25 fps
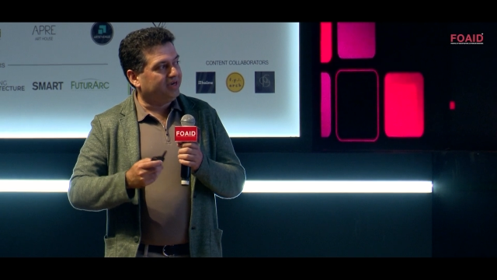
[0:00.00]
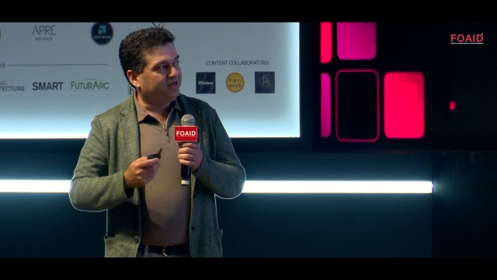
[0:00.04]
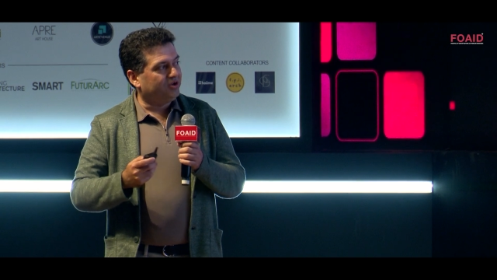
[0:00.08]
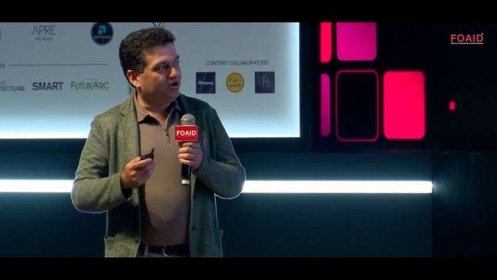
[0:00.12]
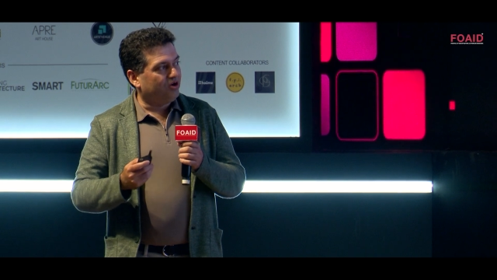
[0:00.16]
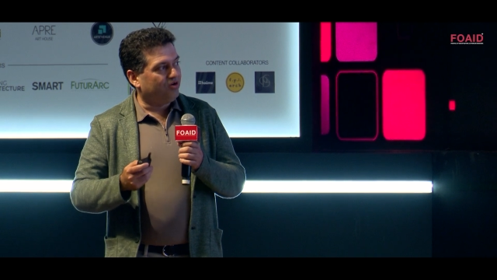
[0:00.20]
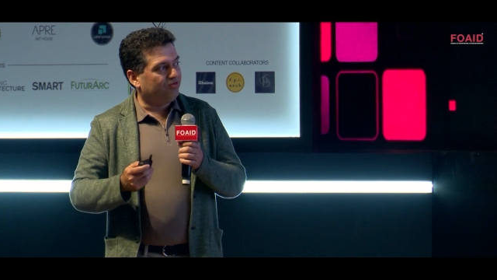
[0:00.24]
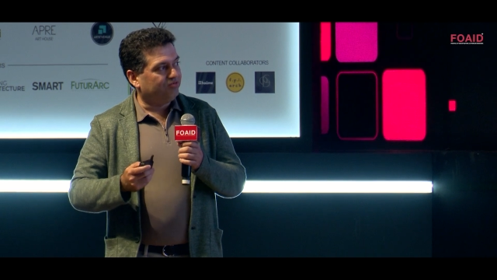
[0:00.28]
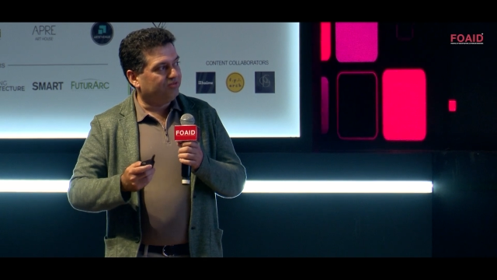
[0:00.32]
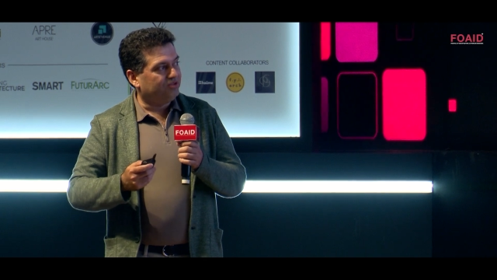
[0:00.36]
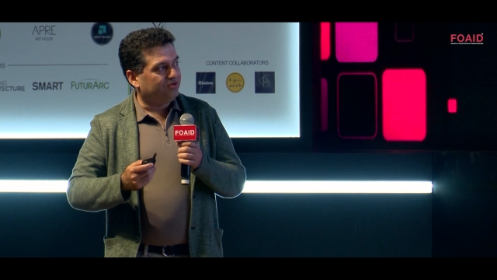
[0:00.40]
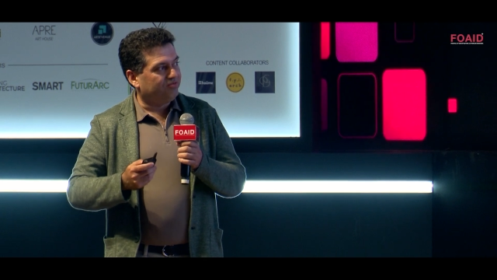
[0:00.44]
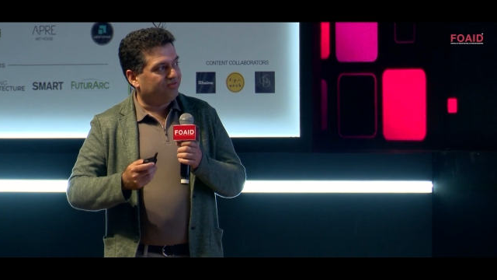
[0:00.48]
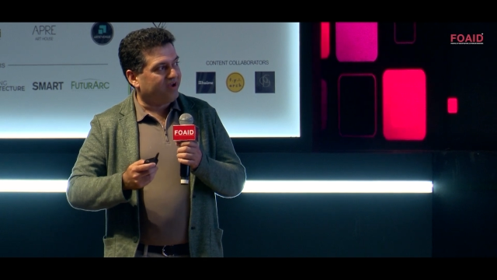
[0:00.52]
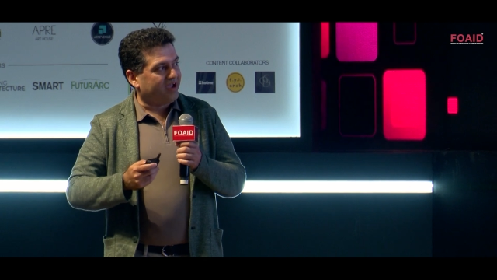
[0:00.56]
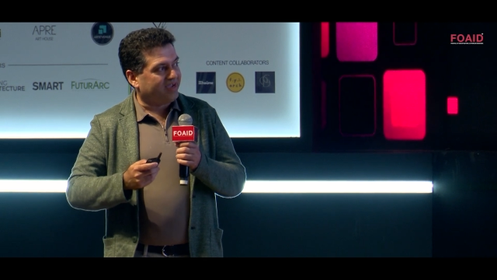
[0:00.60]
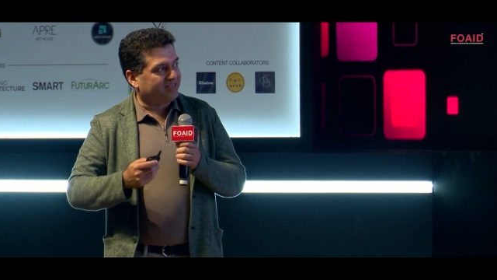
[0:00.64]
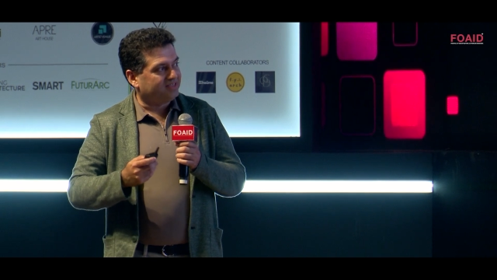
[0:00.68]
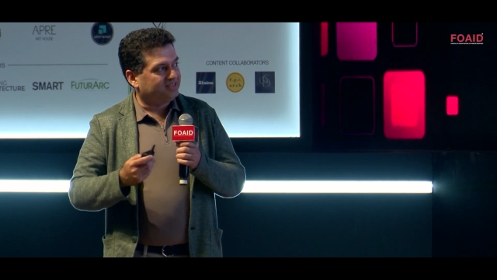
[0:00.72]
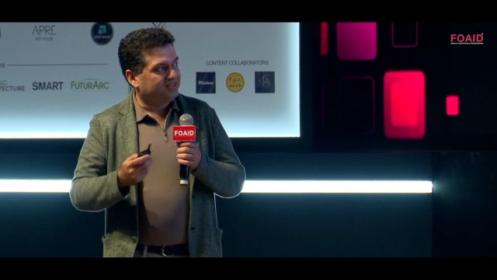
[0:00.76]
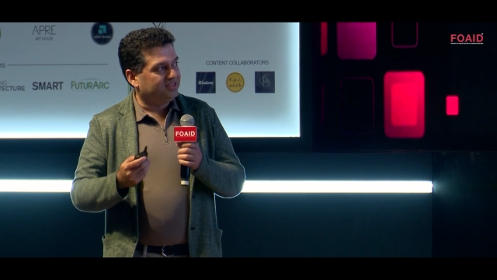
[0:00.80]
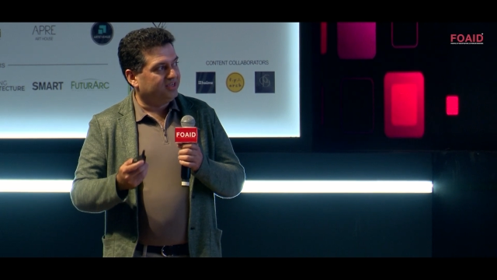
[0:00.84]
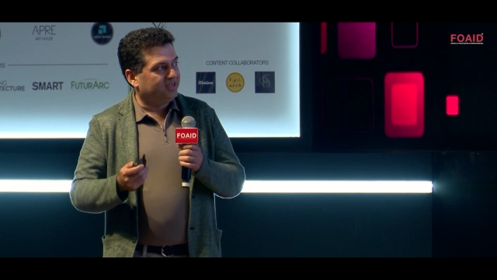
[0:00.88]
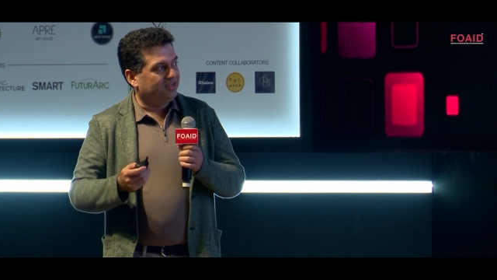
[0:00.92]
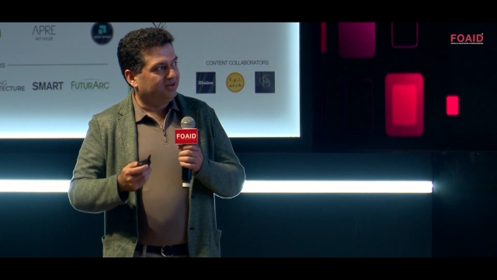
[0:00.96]
of the
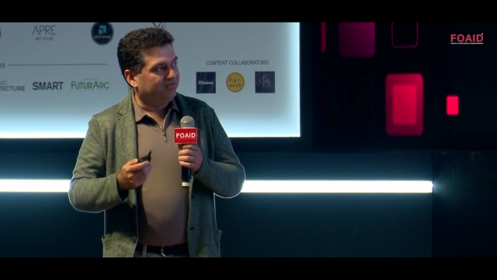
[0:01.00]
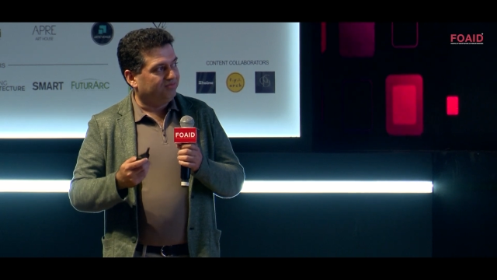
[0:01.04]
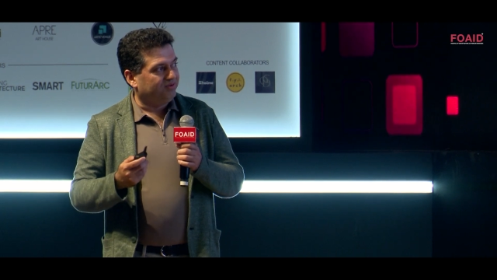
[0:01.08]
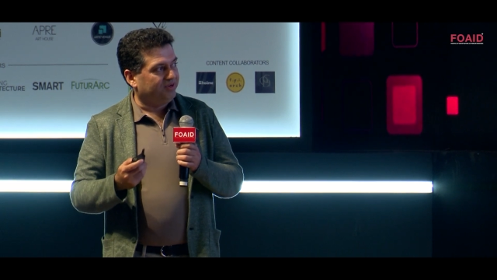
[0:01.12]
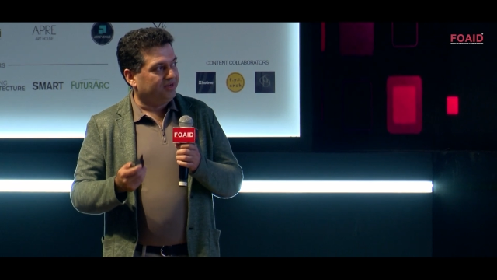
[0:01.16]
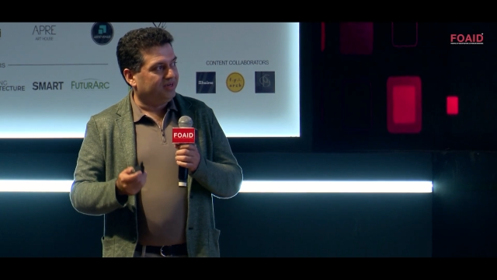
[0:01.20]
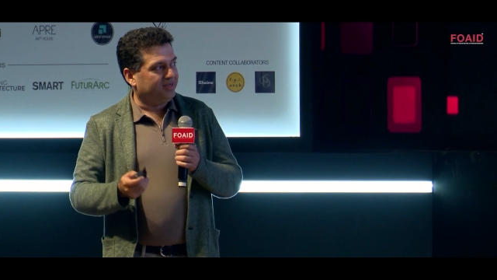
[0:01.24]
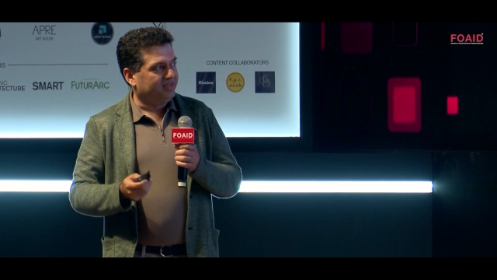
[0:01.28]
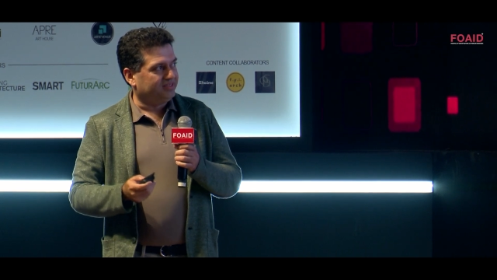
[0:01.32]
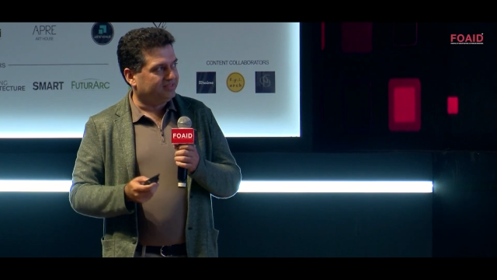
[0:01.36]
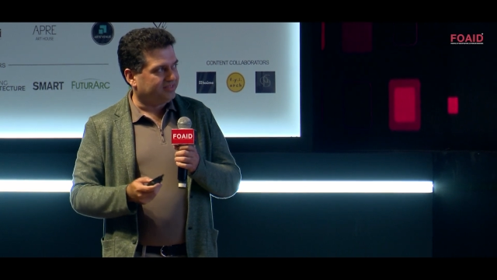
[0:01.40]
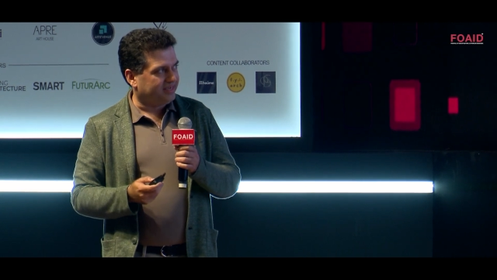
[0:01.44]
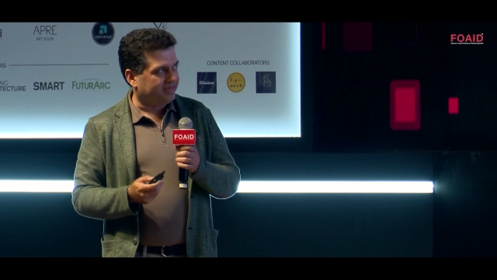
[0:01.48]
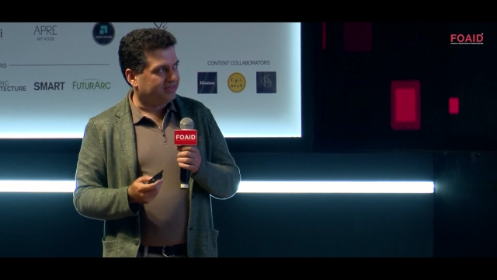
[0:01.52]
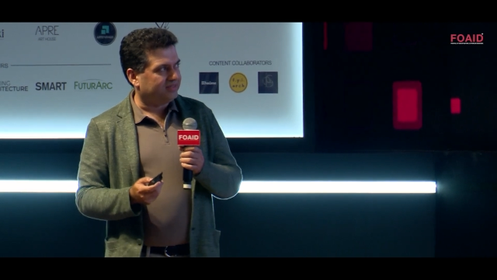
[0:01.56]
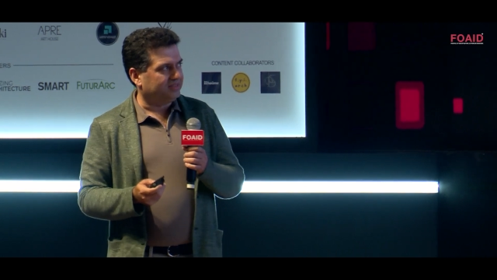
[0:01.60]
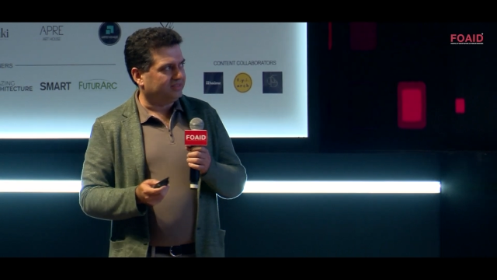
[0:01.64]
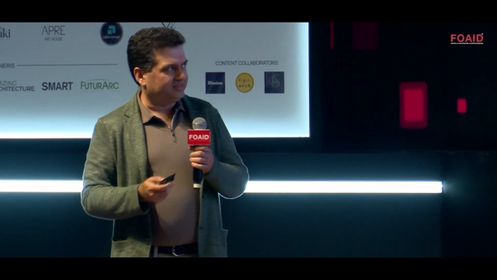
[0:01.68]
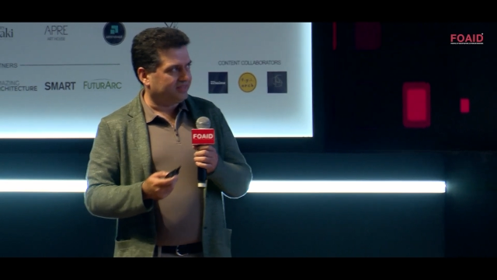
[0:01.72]
waxing and waning sectors.